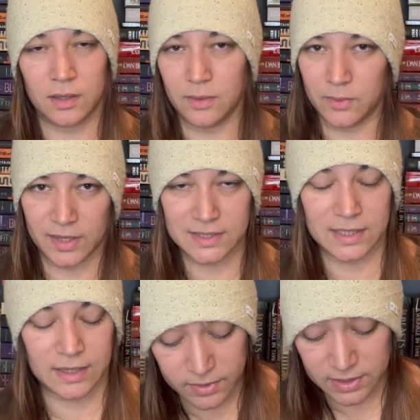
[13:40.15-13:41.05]
we'll get to
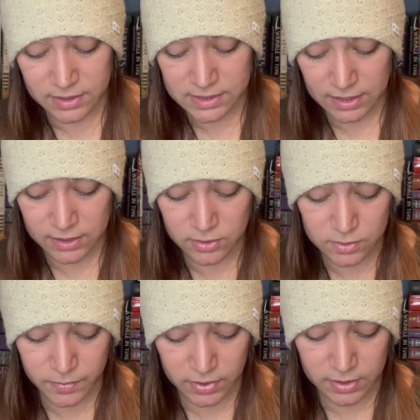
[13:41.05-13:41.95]
that. But then the second
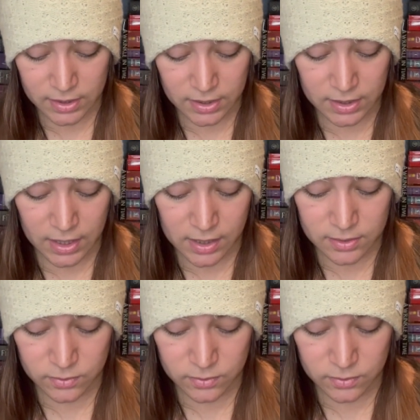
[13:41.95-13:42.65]
used book that I got,